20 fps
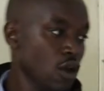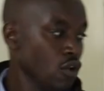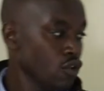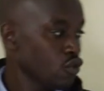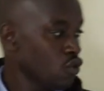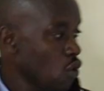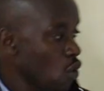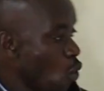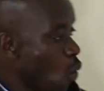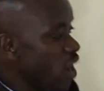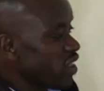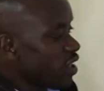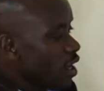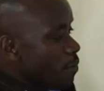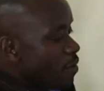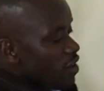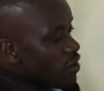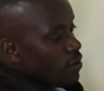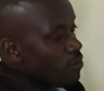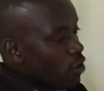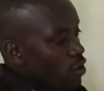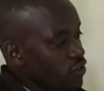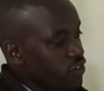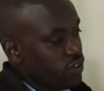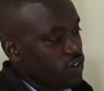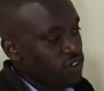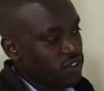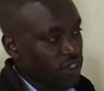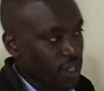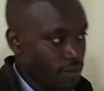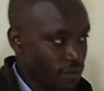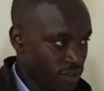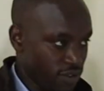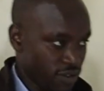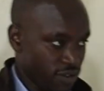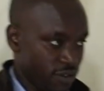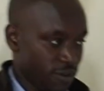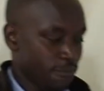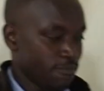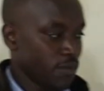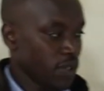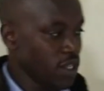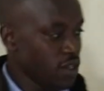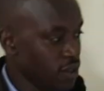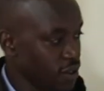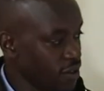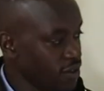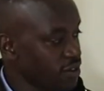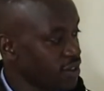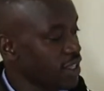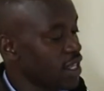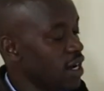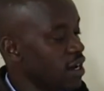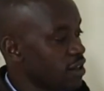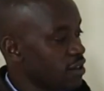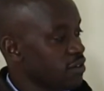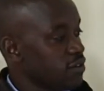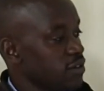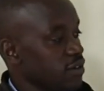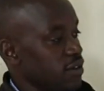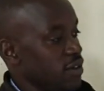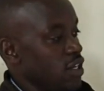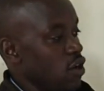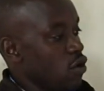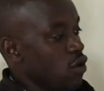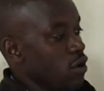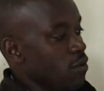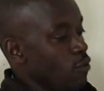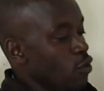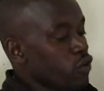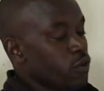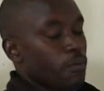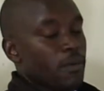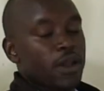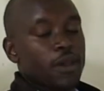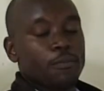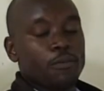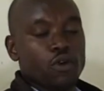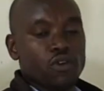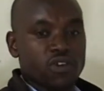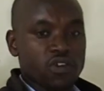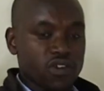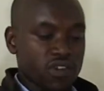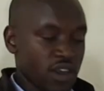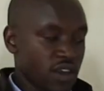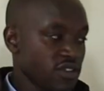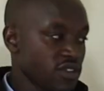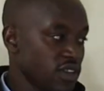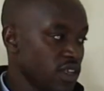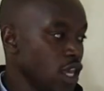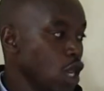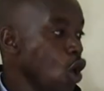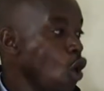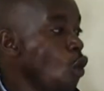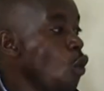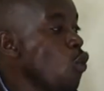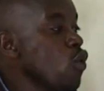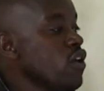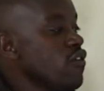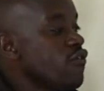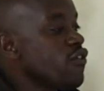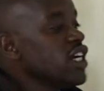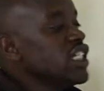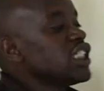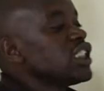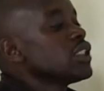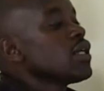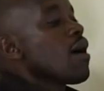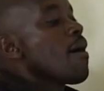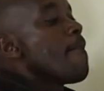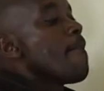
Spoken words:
So what happens in most systems is that, or in most processors, we fetch